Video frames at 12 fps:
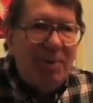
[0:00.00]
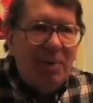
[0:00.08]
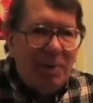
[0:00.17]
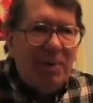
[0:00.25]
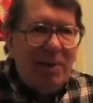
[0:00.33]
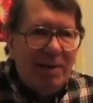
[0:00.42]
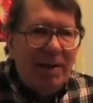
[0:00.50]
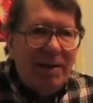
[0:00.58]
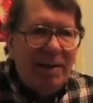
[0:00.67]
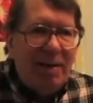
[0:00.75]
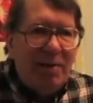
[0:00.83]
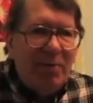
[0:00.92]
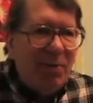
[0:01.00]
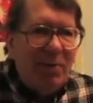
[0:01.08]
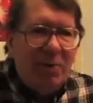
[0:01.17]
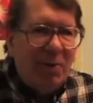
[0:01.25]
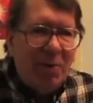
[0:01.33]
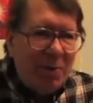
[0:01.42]
Pittendrigg said that, yeah, in front
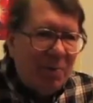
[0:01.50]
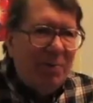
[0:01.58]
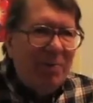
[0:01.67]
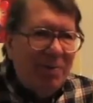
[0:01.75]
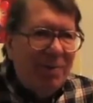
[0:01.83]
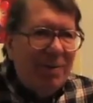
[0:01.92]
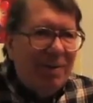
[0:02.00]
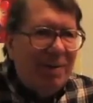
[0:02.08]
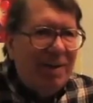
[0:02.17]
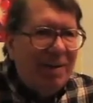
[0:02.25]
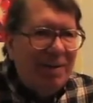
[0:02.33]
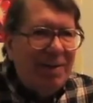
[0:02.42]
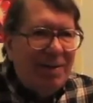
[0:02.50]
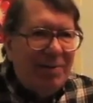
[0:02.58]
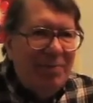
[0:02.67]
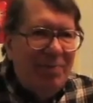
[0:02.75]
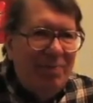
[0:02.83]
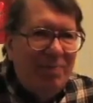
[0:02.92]
of the whole Caltech
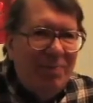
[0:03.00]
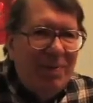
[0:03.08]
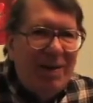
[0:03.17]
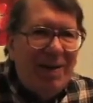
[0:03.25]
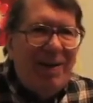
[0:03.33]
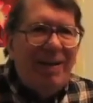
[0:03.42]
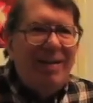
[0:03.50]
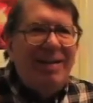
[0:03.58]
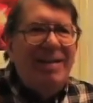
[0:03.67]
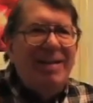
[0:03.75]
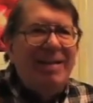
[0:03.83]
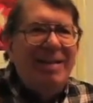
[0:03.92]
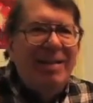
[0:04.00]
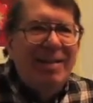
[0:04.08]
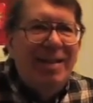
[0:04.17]
audience,